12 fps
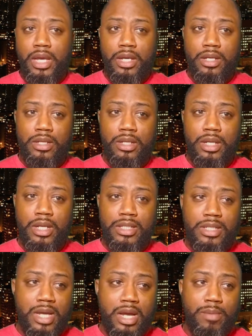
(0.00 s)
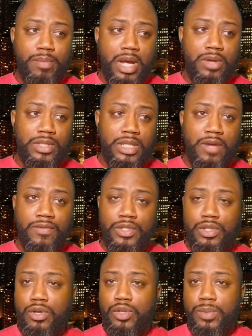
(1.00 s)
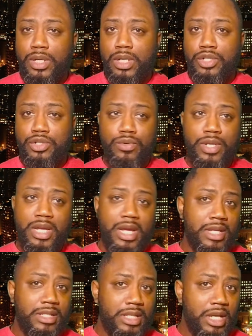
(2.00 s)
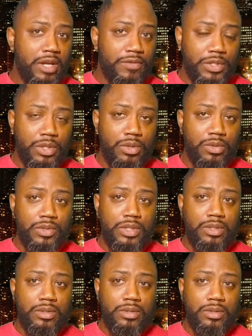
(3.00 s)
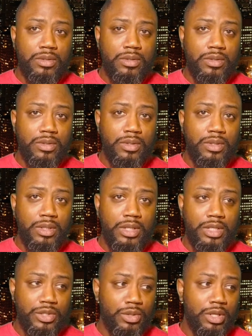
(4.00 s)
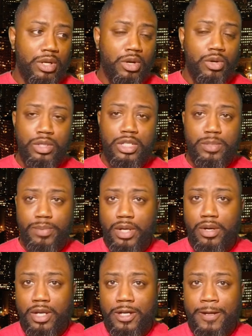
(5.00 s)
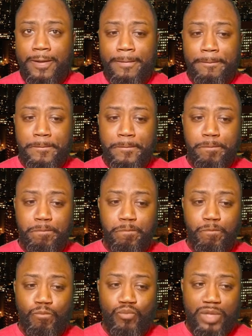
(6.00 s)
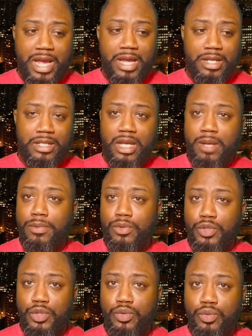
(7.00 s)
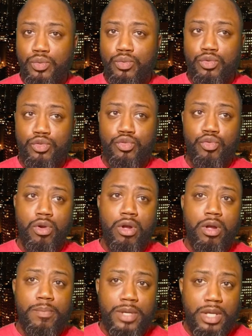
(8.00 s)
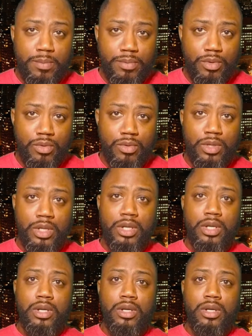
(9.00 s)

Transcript: And it's not about saving souls because you can't save souls. It's only the Holy Spirit that is able to draw people